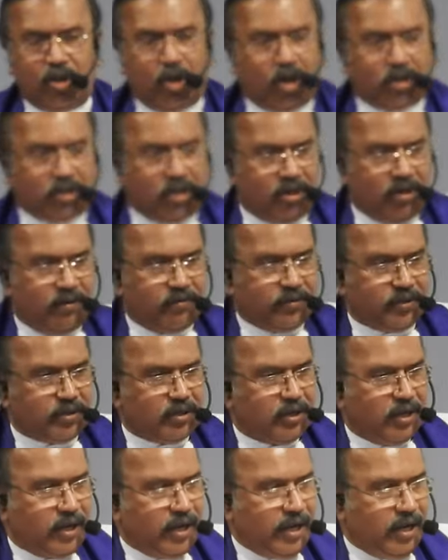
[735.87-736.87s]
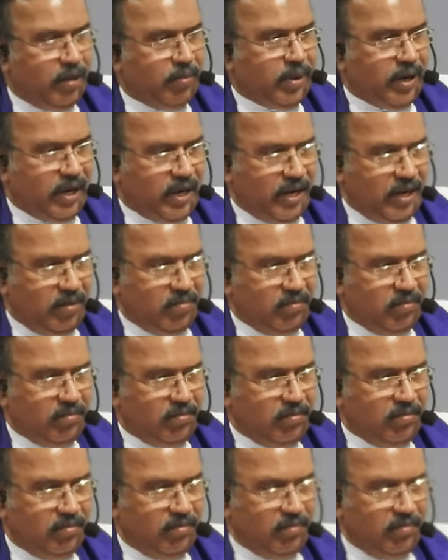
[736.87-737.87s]
Daughter of Abraham.
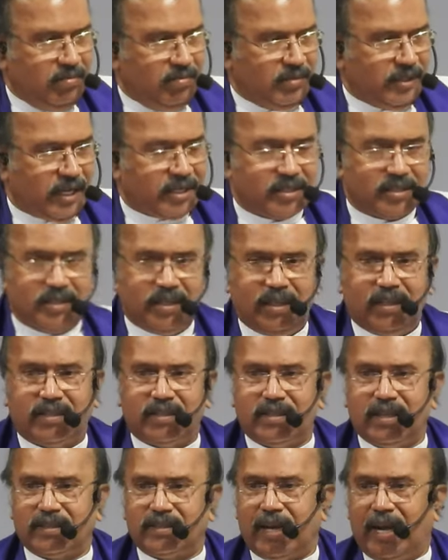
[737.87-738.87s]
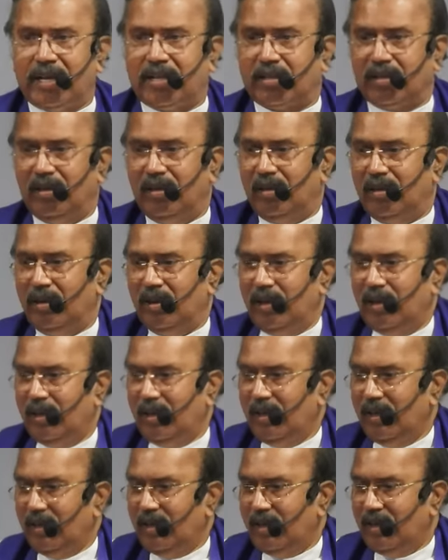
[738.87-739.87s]
That's the title
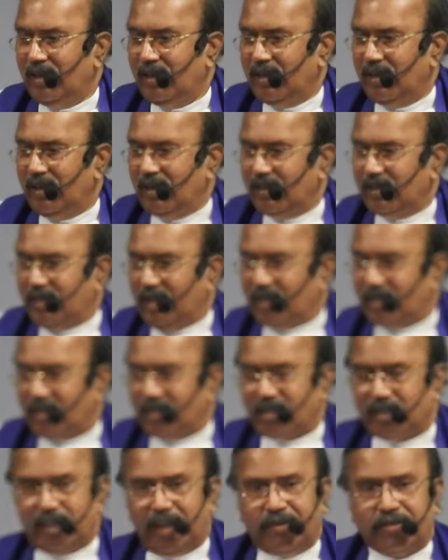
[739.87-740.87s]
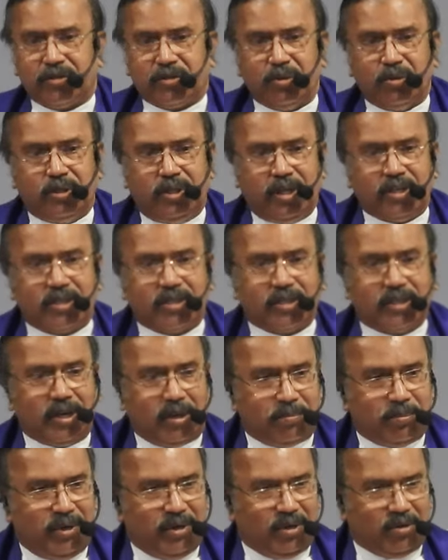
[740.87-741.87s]
Jesus gives to this
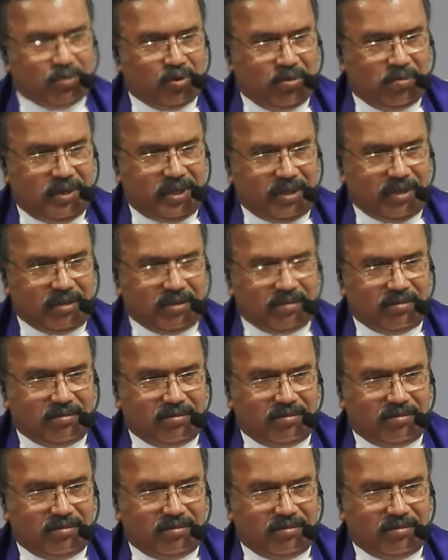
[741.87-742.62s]
crippled woman.